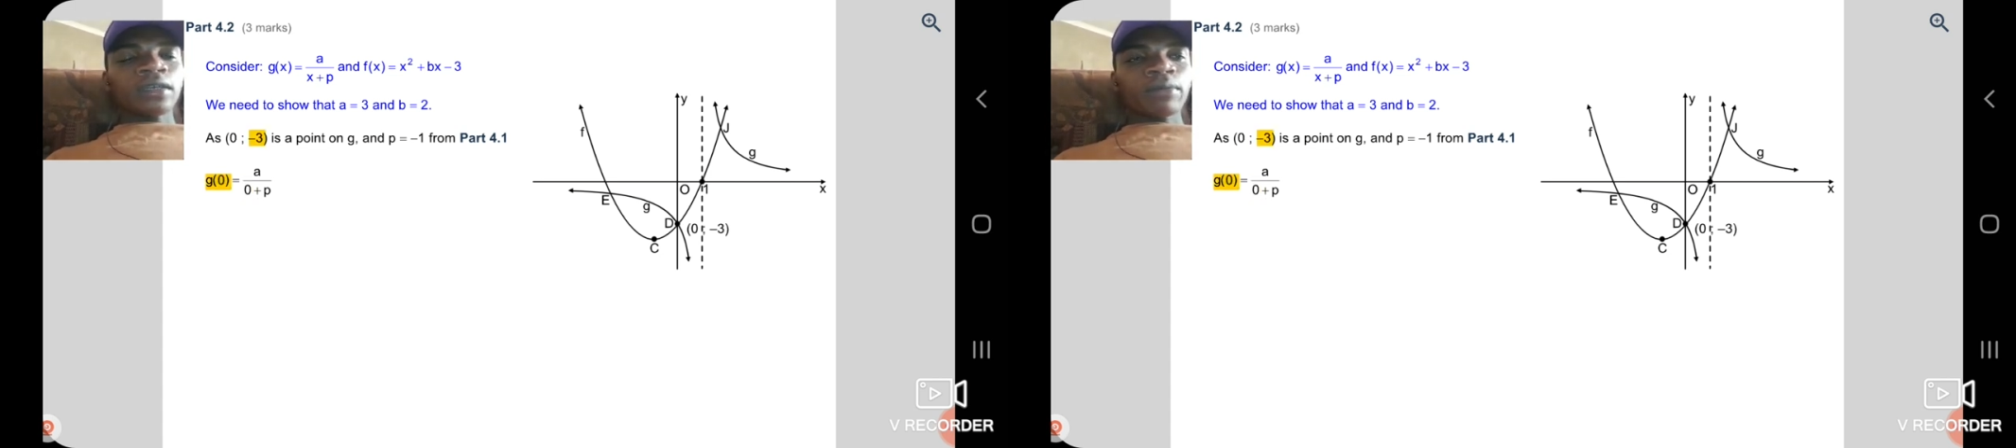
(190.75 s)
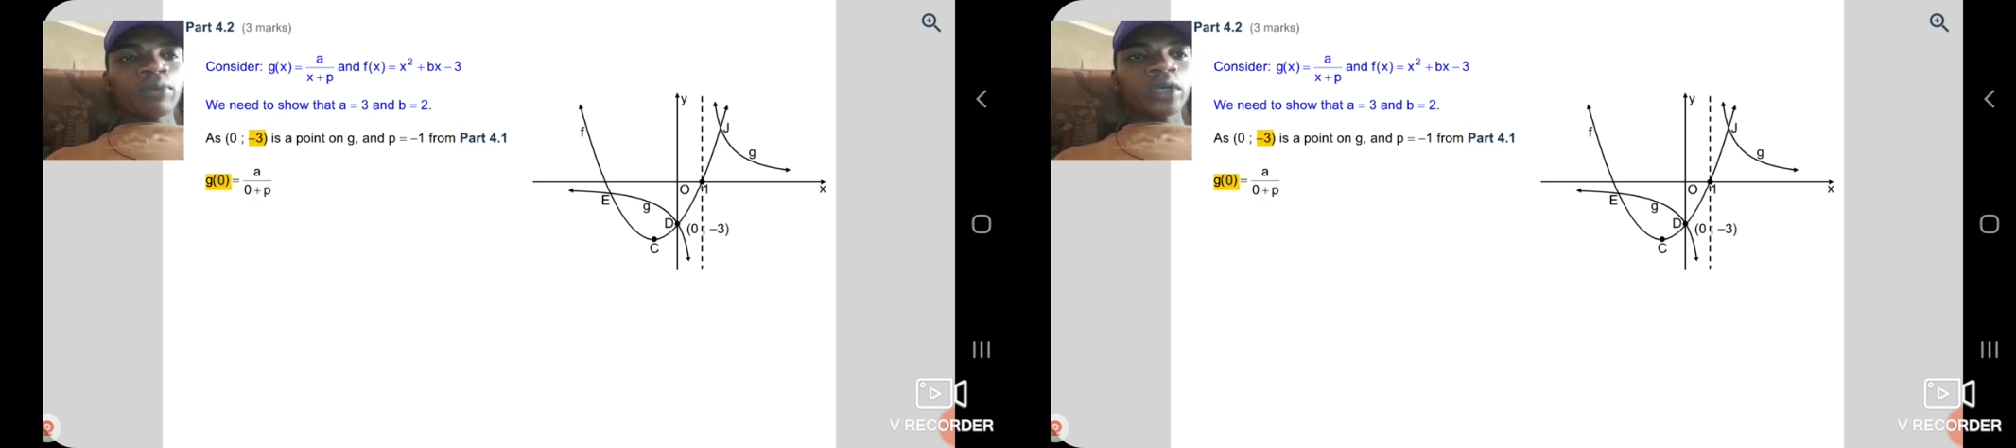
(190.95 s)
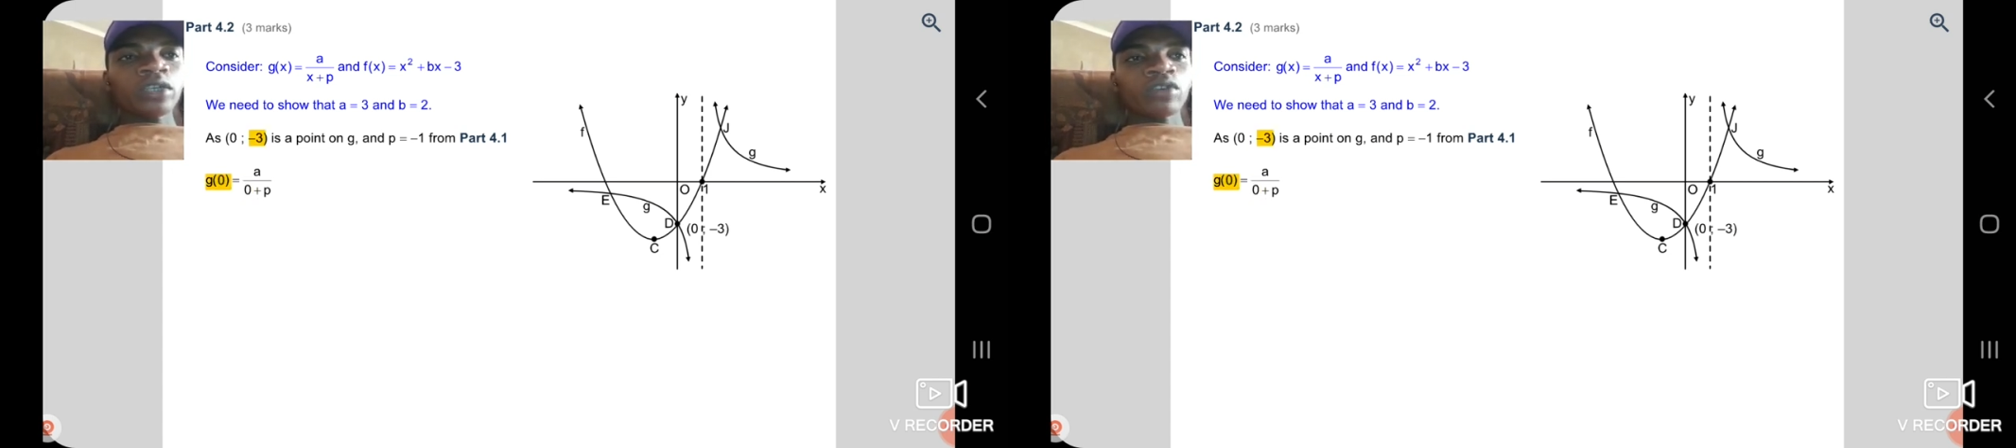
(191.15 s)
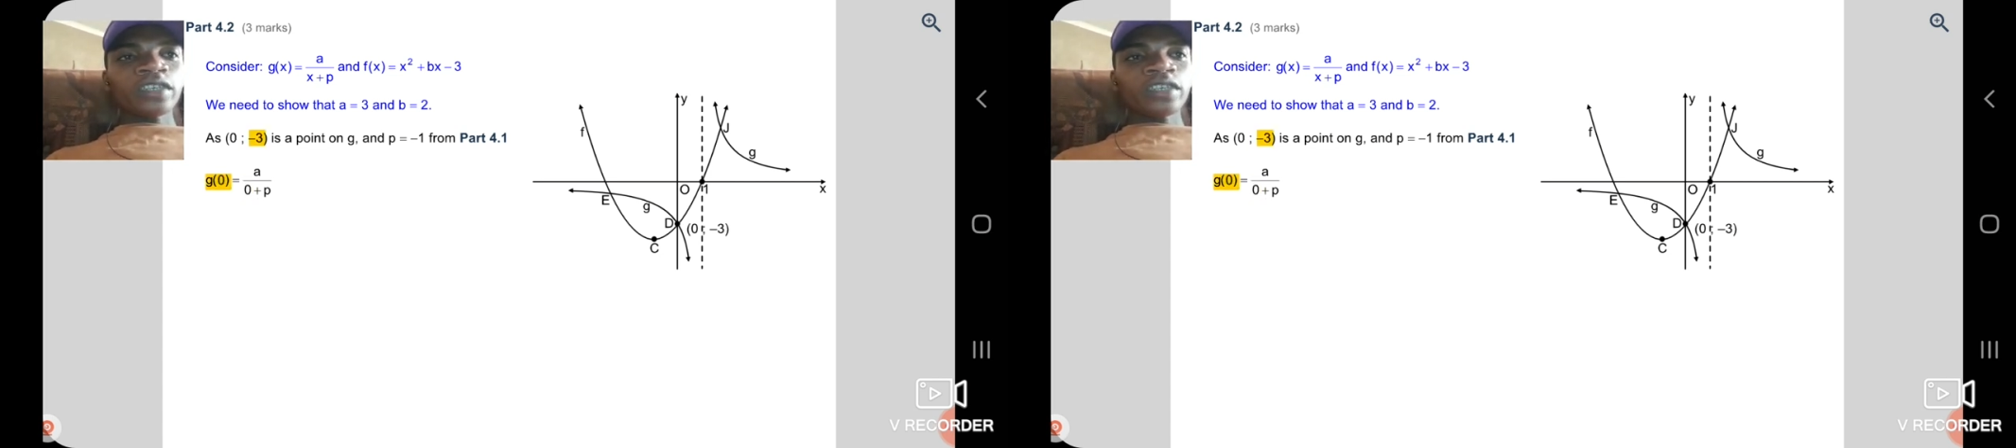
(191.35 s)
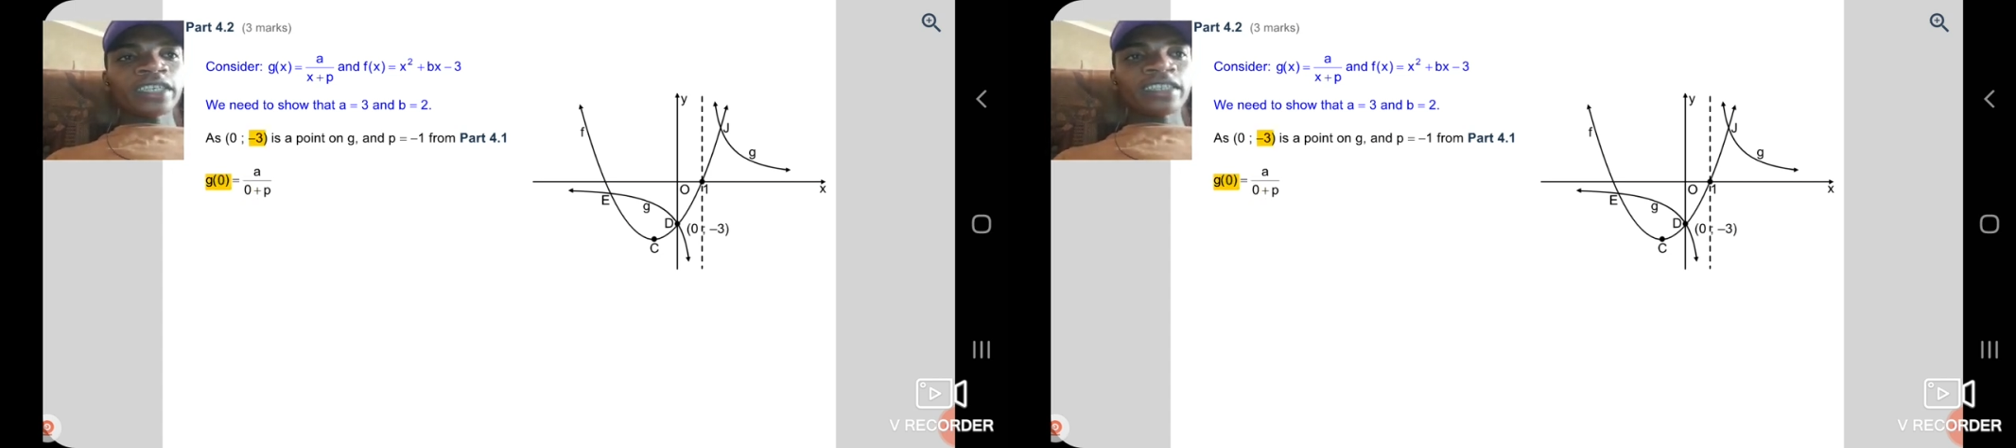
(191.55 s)
point of
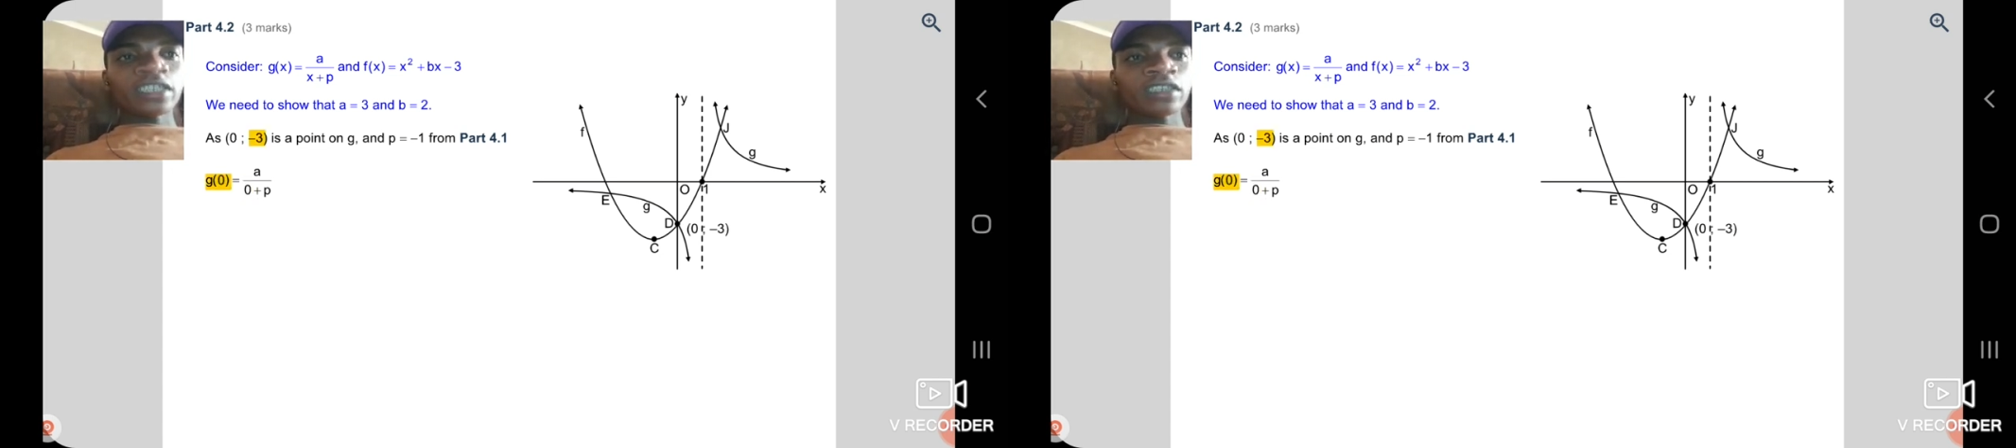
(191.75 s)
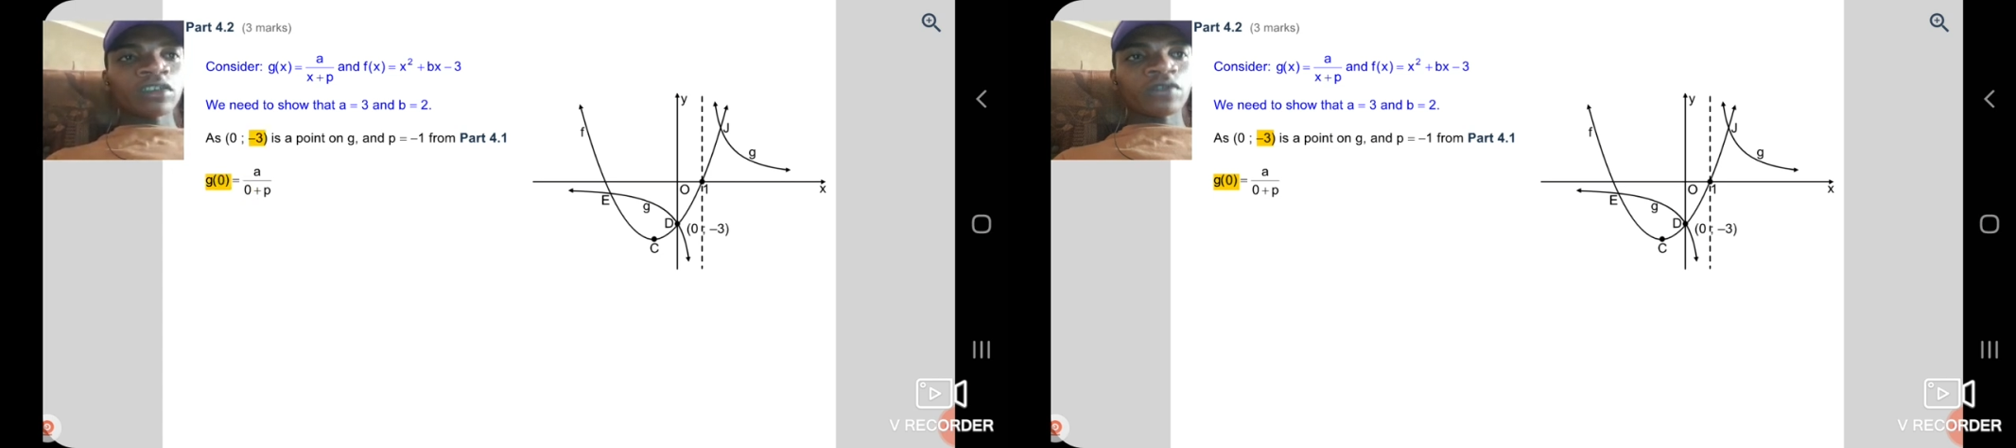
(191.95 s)
intersection